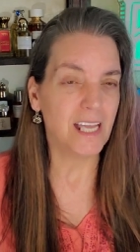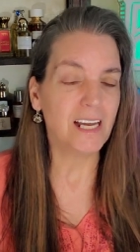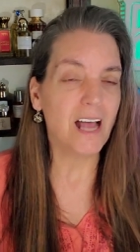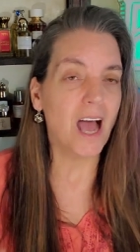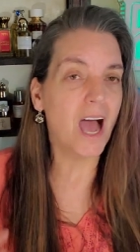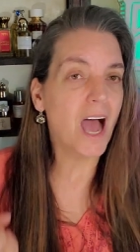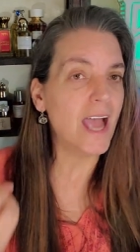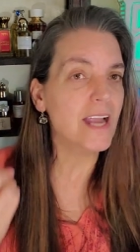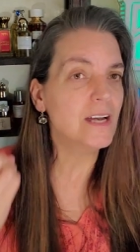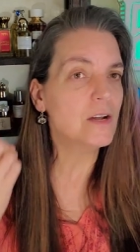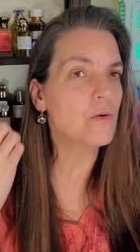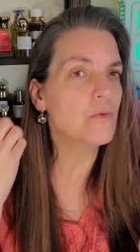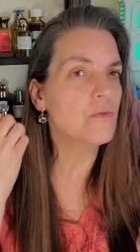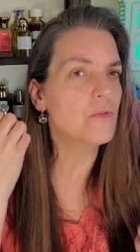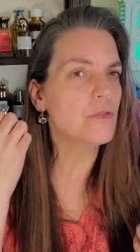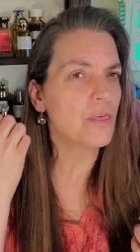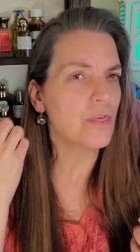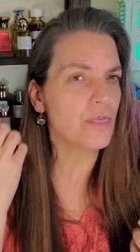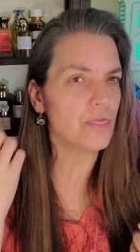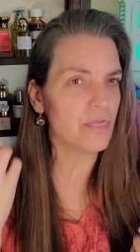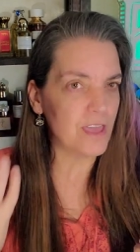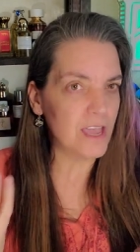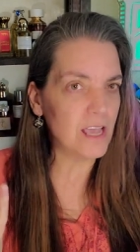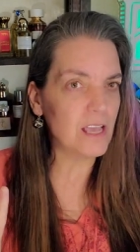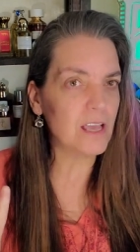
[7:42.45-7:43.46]
And I don't
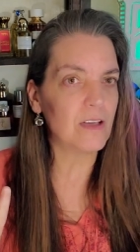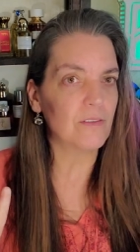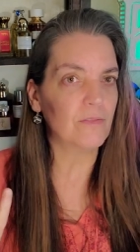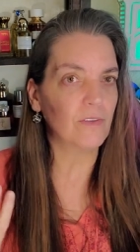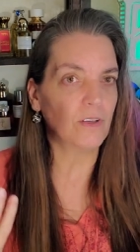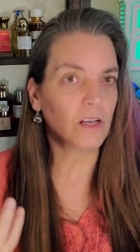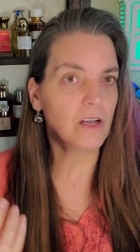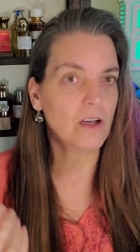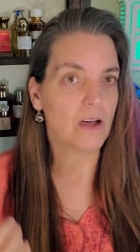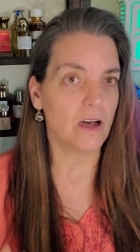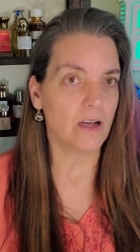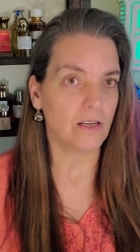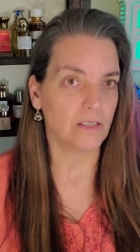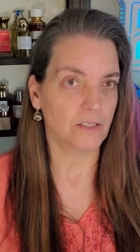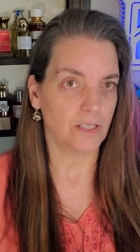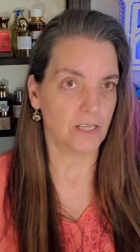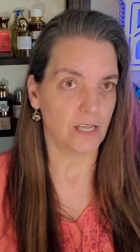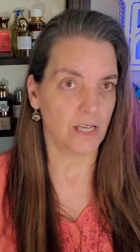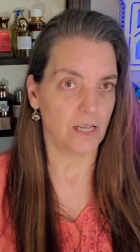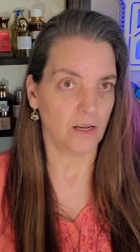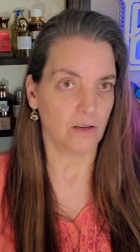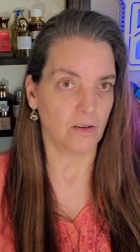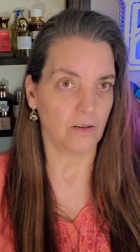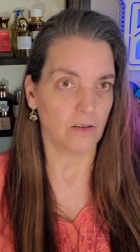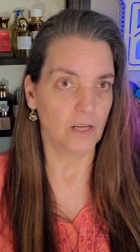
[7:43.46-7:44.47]
think of a
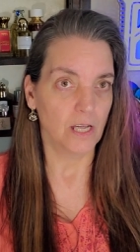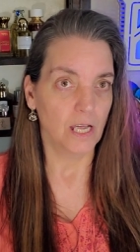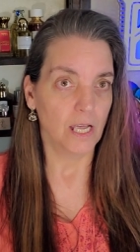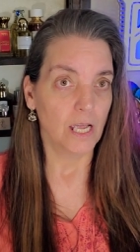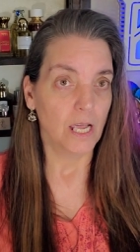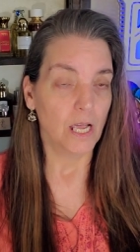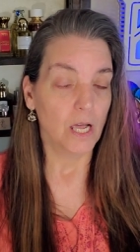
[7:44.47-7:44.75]
cocktail